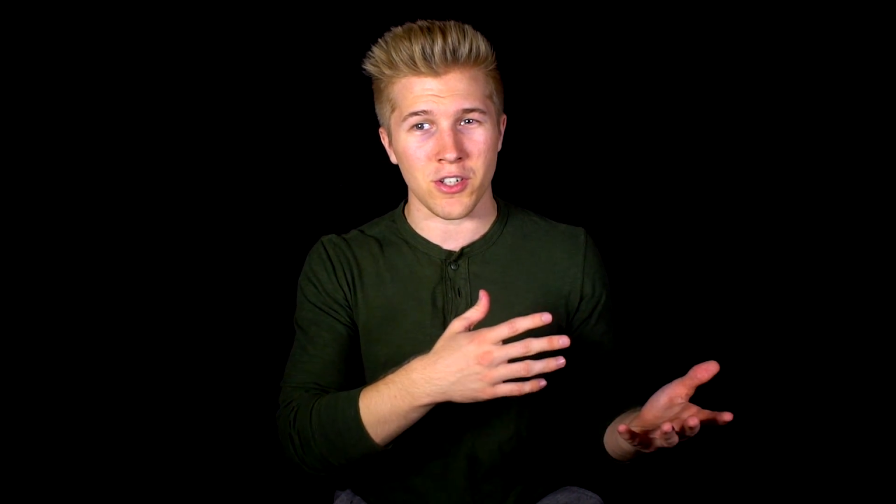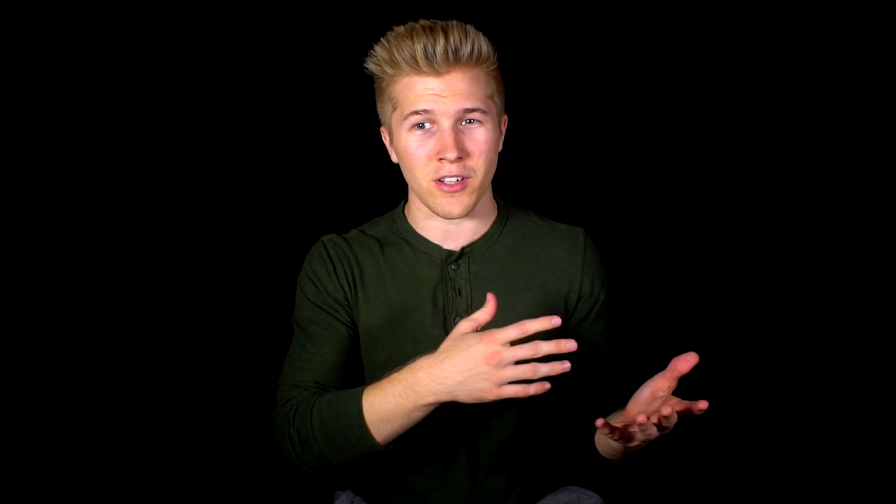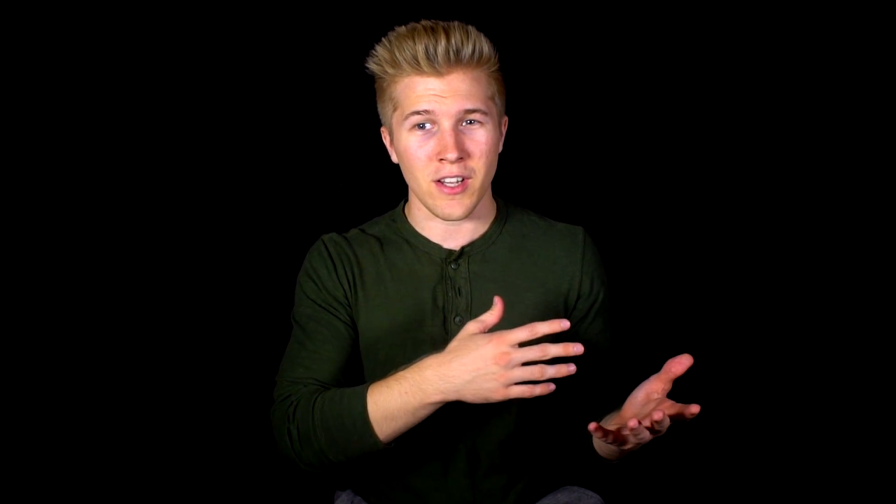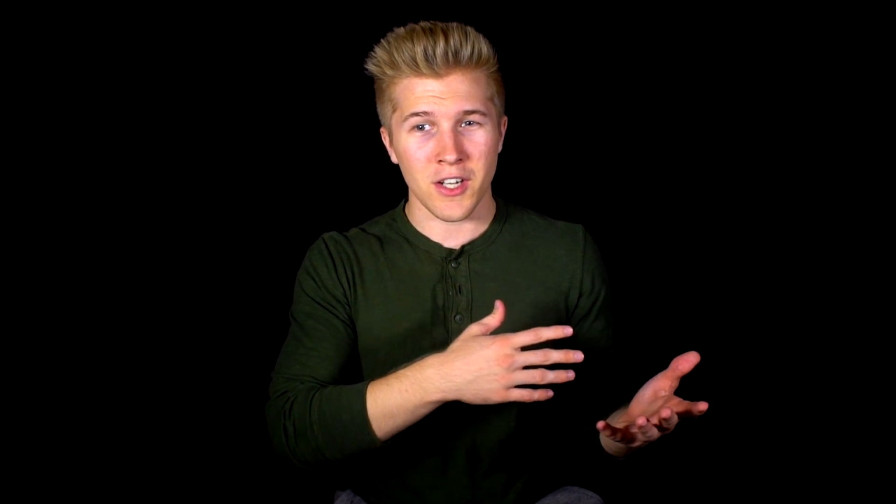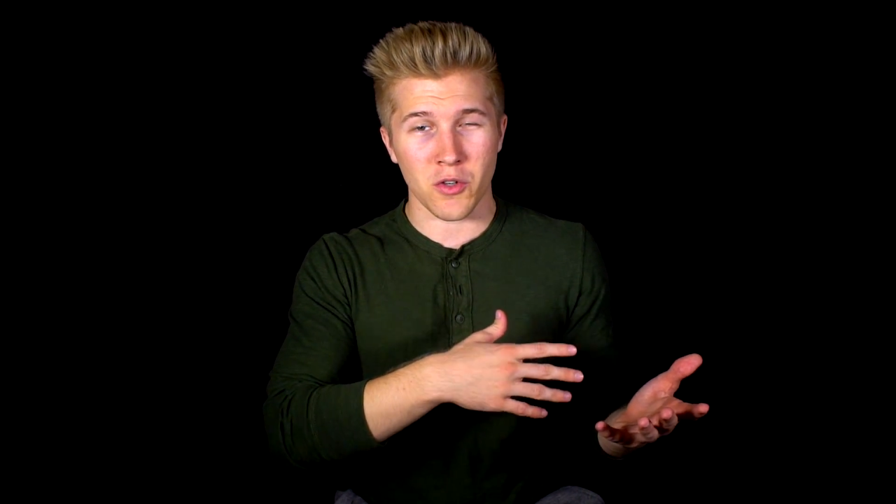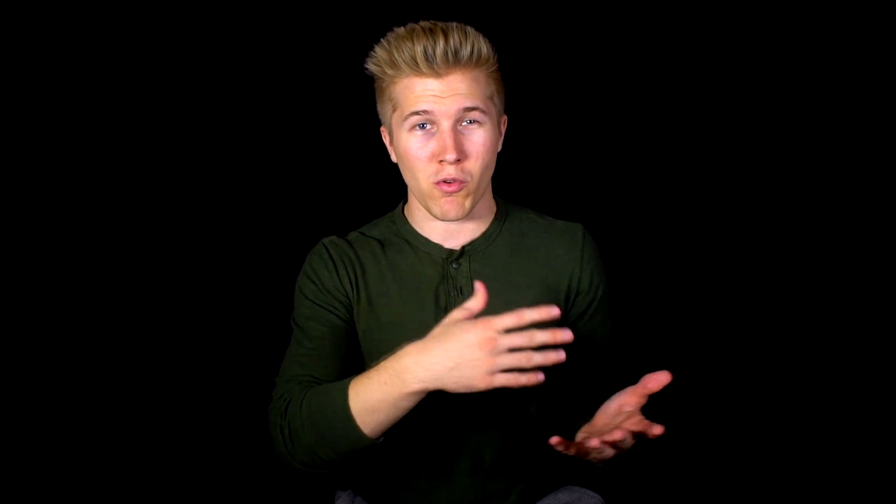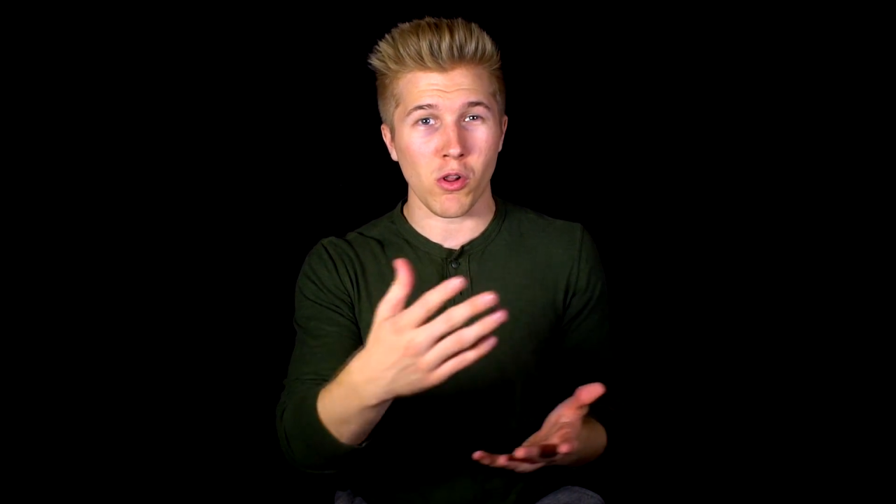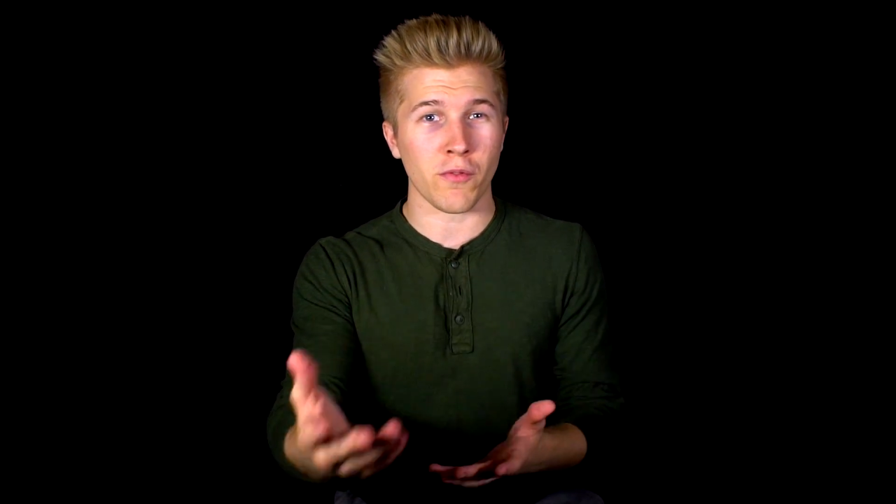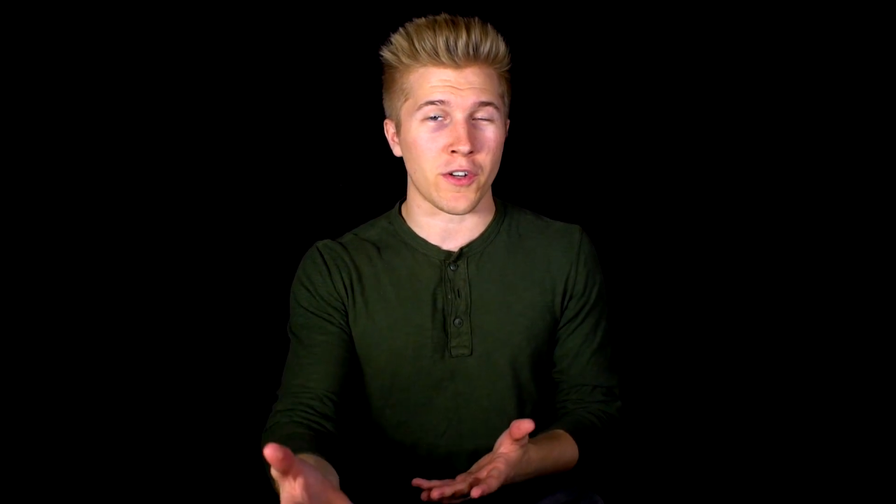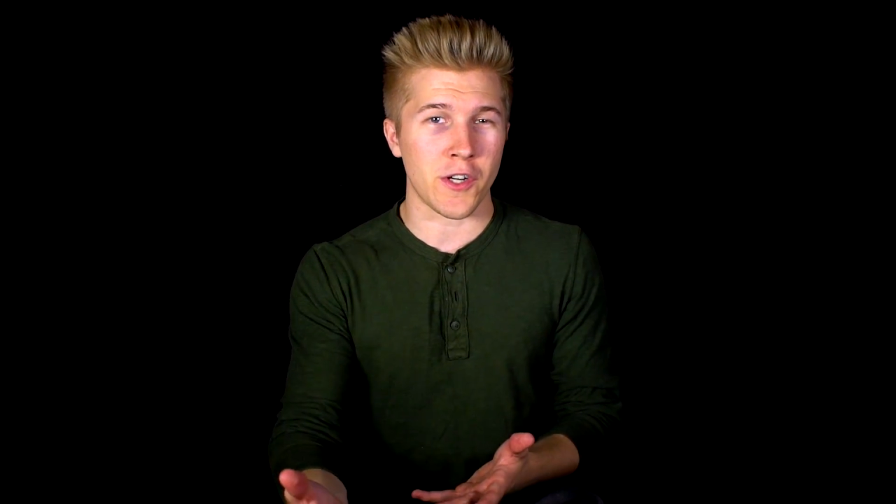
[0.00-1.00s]
to, to
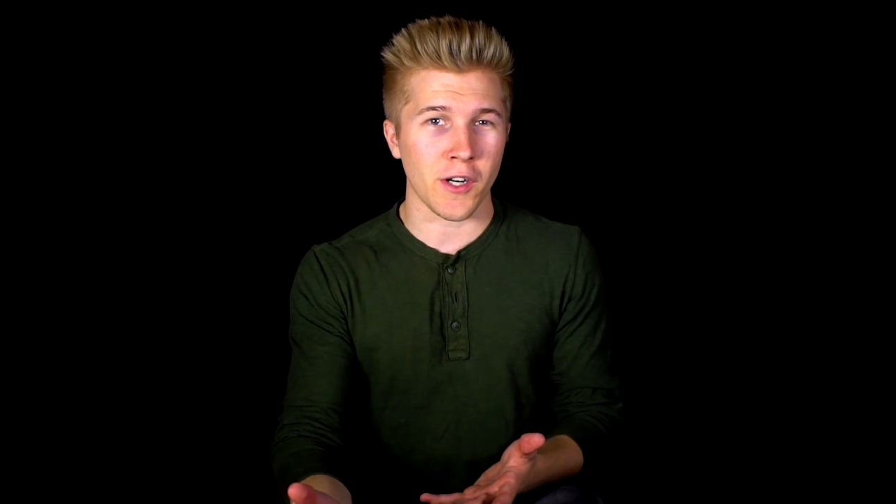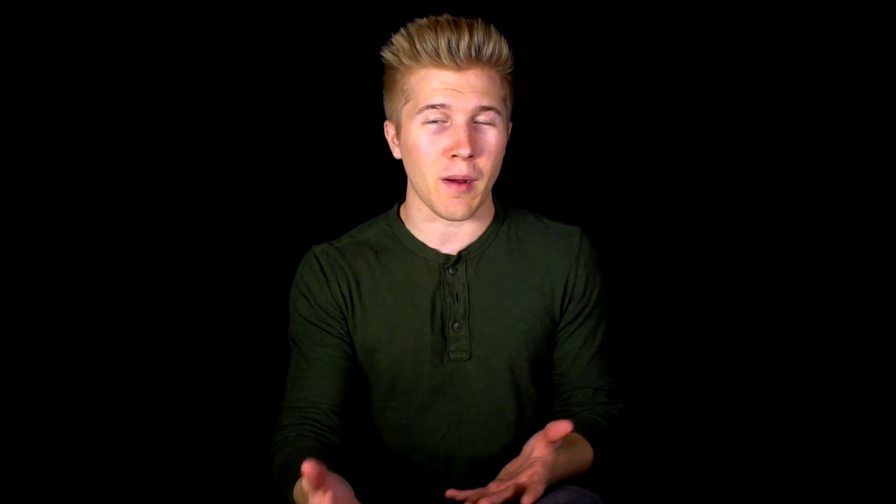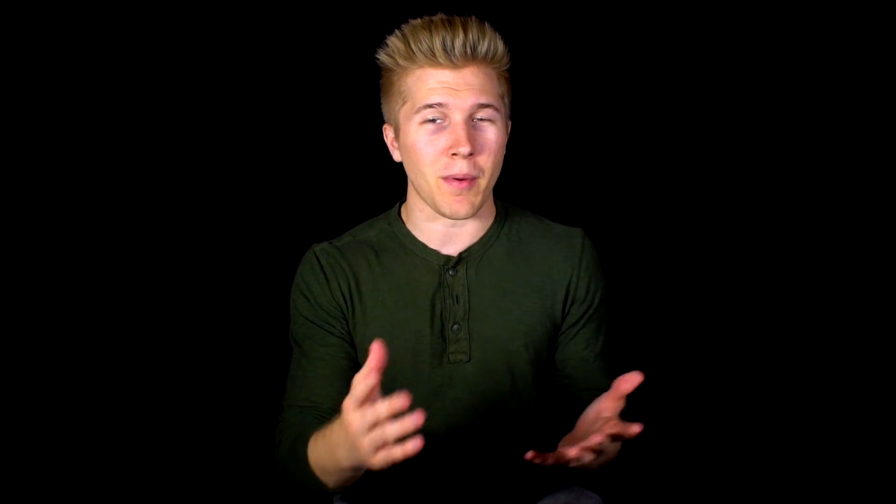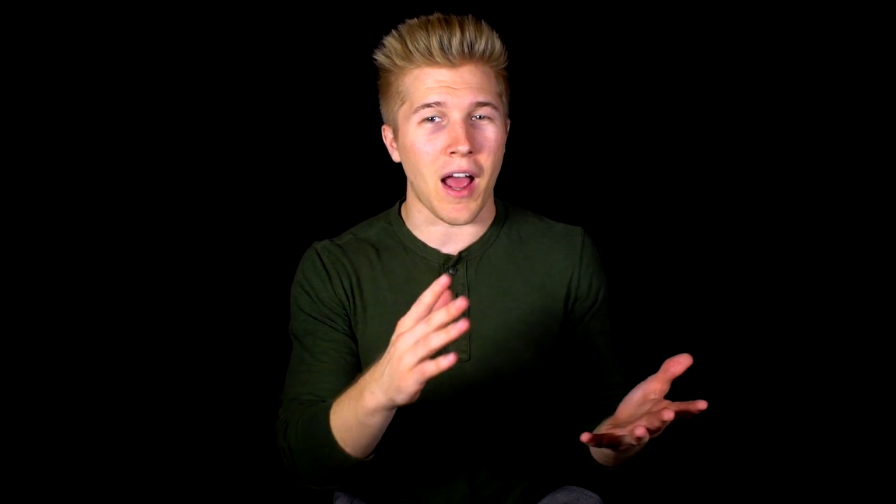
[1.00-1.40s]
roll over Europe.